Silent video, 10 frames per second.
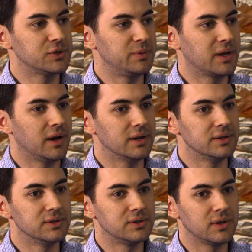just
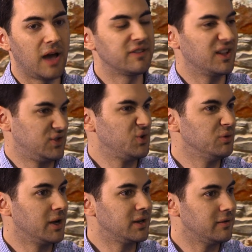because I've gotten so
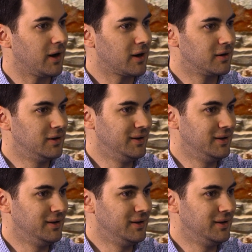lucky there.